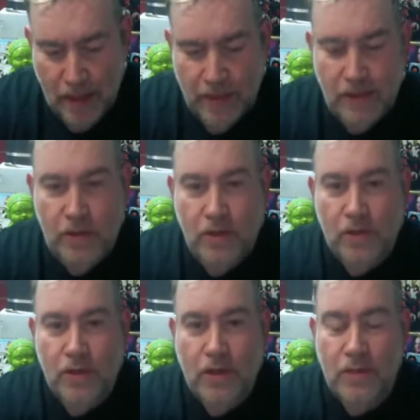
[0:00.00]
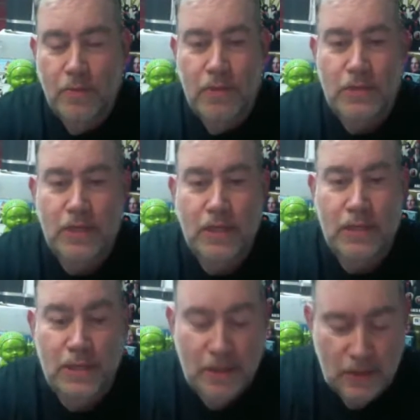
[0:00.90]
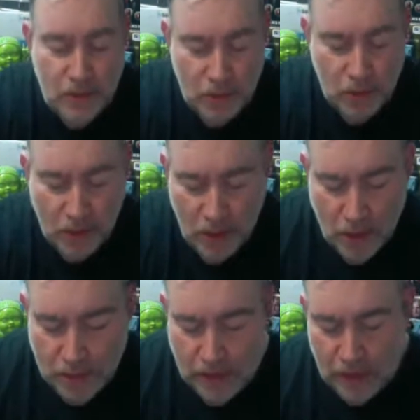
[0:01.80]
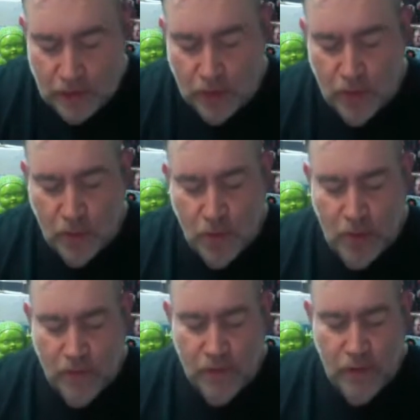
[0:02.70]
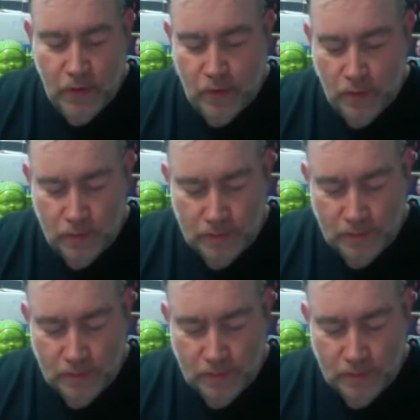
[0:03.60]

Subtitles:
Thank you, Kurt. I appreciate it. Dennis, too, I hope things are going well for you.